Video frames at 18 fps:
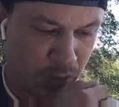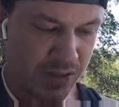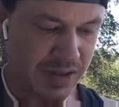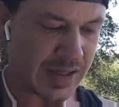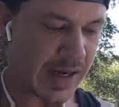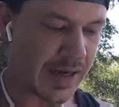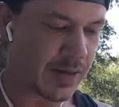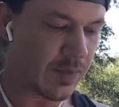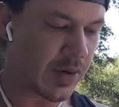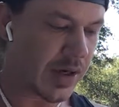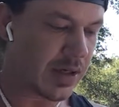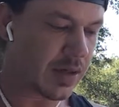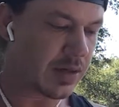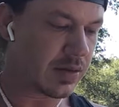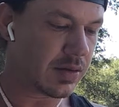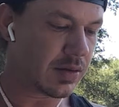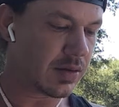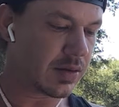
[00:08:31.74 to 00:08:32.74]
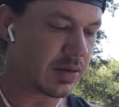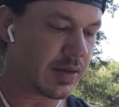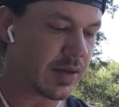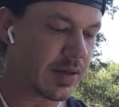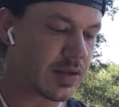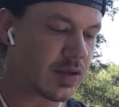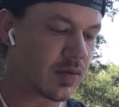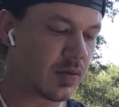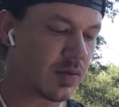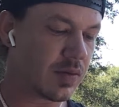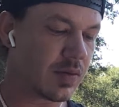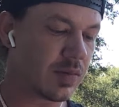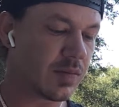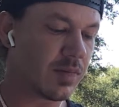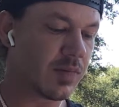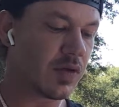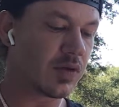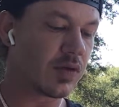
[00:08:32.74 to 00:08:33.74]
With that in mind, let us
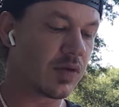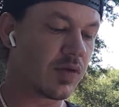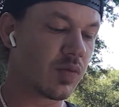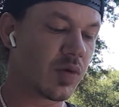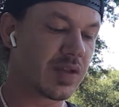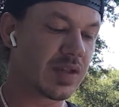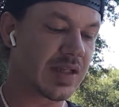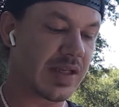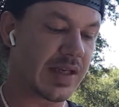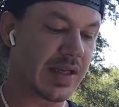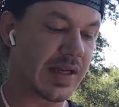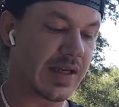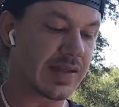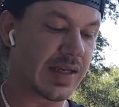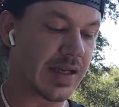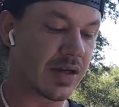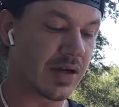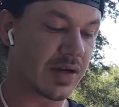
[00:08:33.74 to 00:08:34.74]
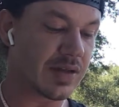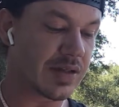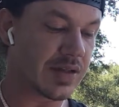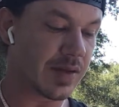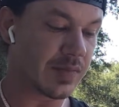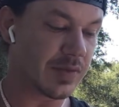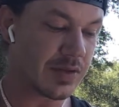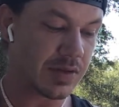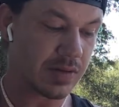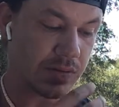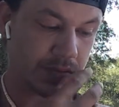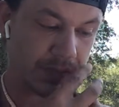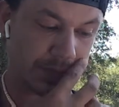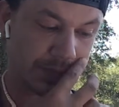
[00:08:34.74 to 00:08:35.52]
look once again at that concept.